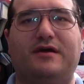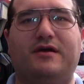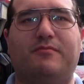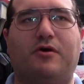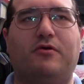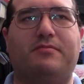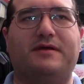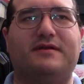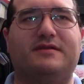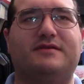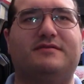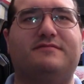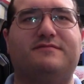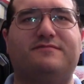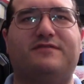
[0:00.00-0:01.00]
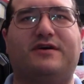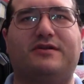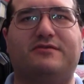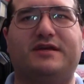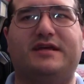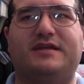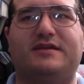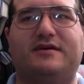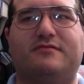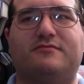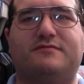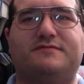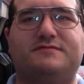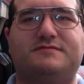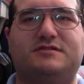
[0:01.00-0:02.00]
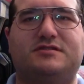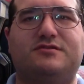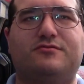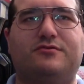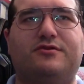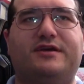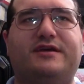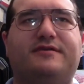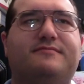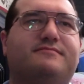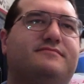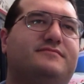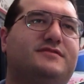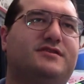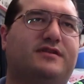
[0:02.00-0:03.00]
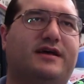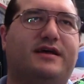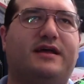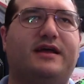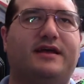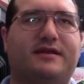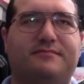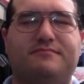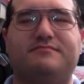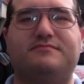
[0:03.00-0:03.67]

am hoping to finally get done with schooling so that I can,